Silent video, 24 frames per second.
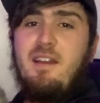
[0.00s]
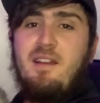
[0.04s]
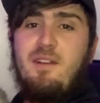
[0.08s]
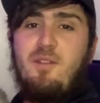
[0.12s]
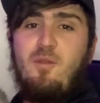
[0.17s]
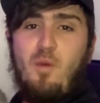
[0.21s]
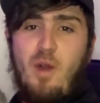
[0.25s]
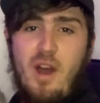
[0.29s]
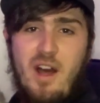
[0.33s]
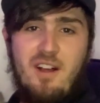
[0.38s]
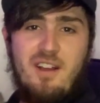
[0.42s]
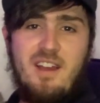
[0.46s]

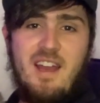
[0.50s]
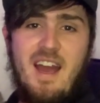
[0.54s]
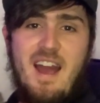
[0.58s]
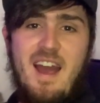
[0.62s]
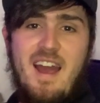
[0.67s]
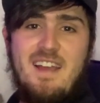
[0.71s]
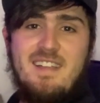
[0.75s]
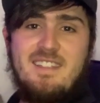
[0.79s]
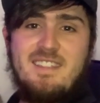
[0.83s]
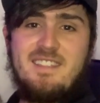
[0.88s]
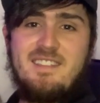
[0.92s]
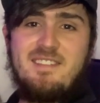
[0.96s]
Well,
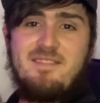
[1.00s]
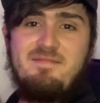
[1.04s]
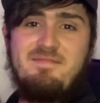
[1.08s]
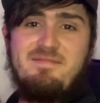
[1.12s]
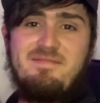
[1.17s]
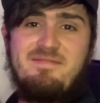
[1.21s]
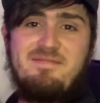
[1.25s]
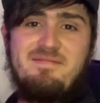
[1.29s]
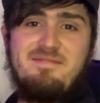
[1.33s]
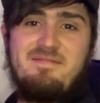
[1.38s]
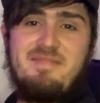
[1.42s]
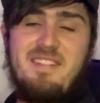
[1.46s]
guys,
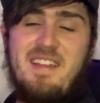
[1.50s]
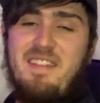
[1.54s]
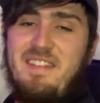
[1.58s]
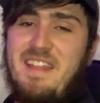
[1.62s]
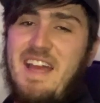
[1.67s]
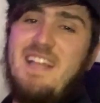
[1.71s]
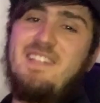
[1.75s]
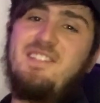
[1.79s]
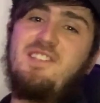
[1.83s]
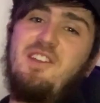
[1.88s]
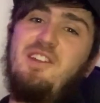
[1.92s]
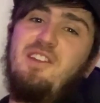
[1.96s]

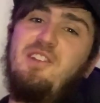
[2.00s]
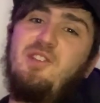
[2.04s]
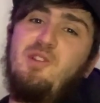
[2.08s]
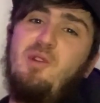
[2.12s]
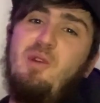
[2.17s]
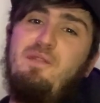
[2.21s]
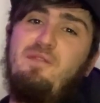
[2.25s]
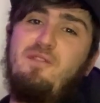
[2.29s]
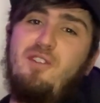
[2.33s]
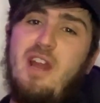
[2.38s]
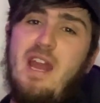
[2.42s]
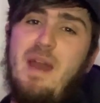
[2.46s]
that's going to
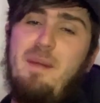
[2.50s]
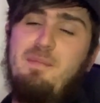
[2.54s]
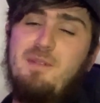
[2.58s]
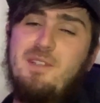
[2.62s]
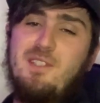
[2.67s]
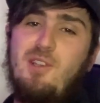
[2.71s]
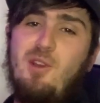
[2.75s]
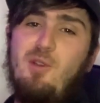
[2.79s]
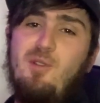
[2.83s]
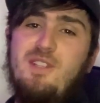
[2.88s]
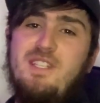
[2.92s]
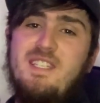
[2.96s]
do it for
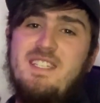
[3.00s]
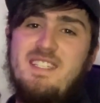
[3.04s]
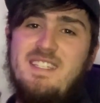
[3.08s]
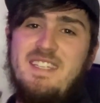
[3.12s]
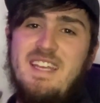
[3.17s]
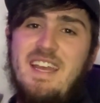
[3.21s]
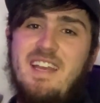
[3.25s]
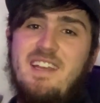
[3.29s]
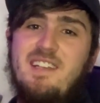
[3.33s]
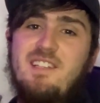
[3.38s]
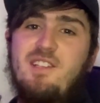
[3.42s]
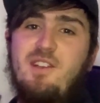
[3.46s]
episode
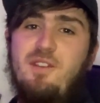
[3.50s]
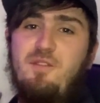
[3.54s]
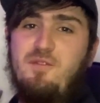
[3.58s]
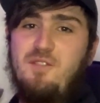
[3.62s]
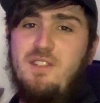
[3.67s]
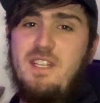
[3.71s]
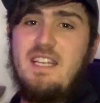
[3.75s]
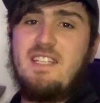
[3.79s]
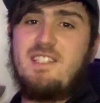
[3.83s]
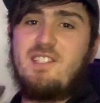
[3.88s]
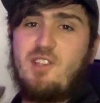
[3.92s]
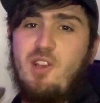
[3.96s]
six of
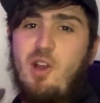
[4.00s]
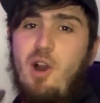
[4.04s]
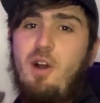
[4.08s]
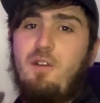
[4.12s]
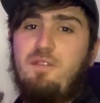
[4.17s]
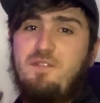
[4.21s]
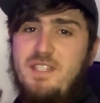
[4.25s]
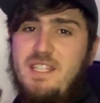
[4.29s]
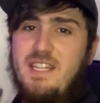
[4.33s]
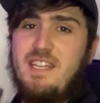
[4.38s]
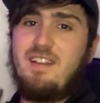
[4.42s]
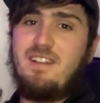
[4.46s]
Disc
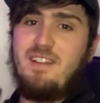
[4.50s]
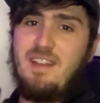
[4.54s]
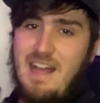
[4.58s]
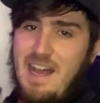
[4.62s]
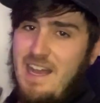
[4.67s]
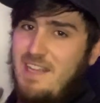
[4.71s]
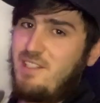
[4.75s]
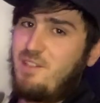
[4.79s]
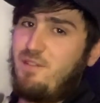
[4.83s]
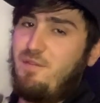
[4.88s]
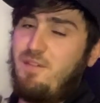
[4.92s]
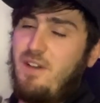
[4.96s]
Golf
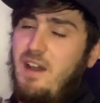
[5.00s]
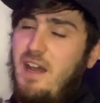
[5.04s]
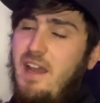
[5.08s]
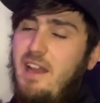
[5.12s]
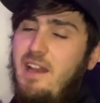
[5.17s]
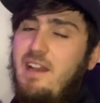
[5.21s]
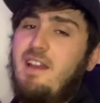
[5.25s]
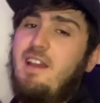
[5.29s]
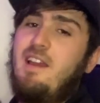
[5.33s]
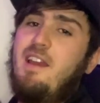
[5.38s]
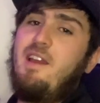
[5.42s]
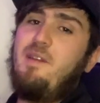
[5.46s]

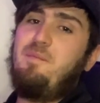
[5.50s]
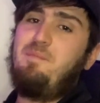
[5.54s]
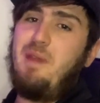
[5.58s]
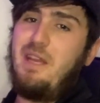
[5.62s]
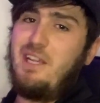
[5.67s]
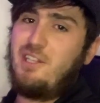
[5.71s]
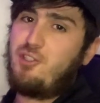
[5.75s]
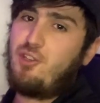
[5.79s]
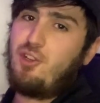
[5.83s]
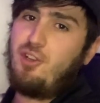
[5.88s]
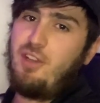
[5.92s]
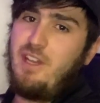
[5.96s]
Declassified.
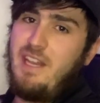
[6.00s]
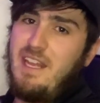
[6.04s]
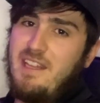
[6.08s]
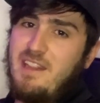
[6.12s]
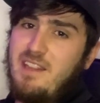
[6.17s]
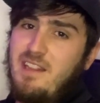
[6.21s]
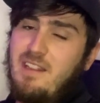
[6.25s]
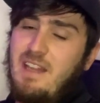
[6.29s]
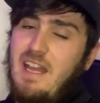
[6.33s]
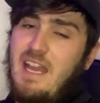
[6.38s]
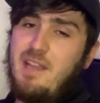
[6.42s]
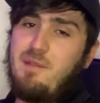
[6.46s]
Make sure and hit
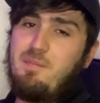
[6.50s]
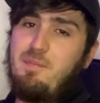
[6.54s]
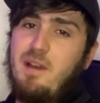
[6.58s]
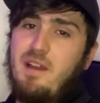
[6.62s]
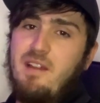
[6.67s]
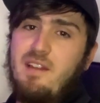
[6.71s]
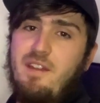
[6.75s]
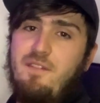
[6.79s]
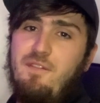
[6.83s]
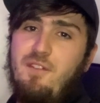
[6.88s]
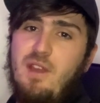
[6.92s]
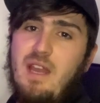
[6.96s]
the like
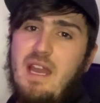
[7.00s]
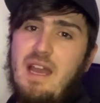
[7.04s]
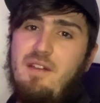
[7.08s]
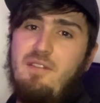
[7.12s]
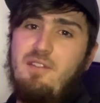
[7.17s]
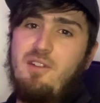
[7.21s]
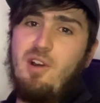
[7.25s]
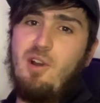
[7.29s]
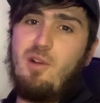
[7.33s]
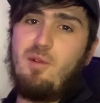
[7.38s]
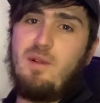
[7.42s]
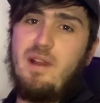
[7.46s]
button if you
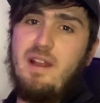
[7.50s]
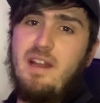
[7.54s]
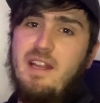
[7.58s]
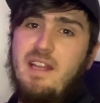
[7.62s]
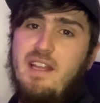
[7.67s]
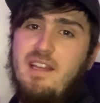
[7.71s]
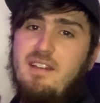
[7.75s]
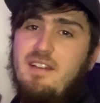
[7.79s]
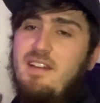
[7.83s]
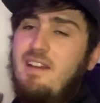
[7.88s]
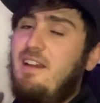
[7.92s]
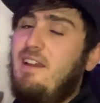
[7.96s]
haven't
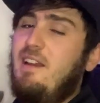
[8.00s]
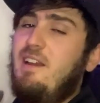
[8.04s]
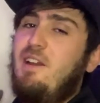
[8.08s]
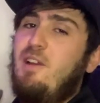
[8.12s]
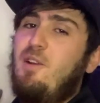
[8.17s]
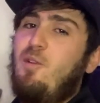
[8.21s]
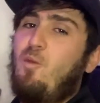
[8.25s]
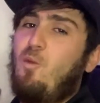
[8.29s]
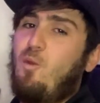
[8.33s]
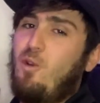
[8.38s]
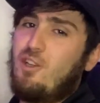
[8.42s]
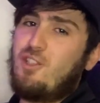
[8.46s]
already.
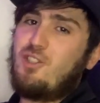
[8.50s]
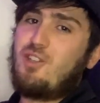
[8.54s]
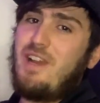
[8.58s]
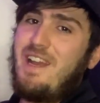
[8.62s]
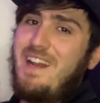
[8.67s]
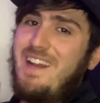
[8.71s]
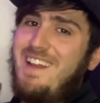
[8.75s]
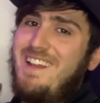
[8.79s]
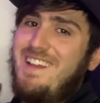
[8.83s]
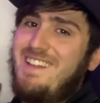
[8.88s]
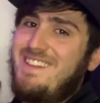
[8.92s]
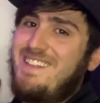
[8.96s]
We're
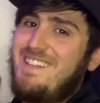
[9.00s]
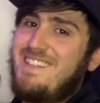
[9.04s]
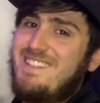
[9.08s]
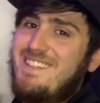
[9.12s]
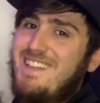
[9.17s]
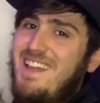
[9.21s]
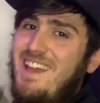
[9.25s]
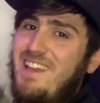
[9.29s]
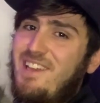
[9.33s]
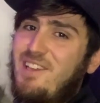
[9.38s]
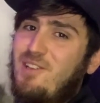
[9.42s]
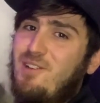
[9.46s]
trying to hit these
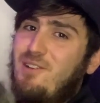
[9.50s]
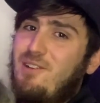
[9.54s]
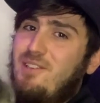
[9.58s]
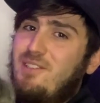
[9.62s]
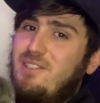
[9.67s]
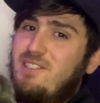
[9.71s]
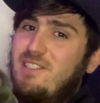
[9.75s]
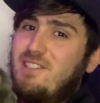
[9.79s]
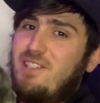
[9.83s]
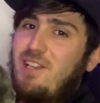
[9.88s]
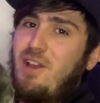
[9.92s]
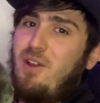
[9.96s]
like
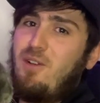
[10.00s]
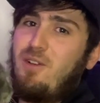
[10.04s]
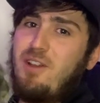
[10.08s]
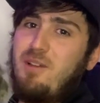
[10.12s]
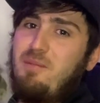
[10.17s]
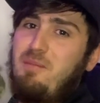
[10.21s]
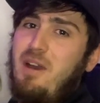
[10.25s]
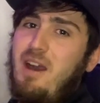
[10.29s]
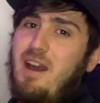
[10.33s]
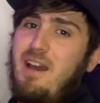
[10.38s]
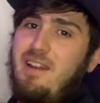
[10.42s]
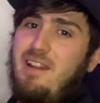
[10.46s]
goals, so
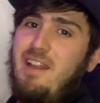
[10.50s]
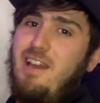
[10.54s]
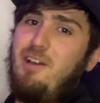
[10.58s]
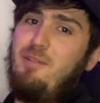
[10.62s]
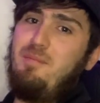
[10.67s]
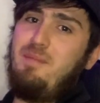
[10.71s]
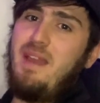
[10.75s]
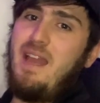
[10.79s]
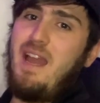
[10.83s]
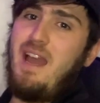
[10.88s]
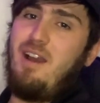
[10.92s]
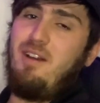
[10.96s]
come on, help
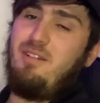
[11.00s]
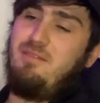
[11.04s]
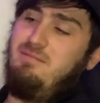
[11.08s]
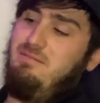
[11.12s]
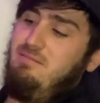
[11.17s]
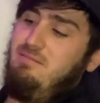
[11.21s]
me out.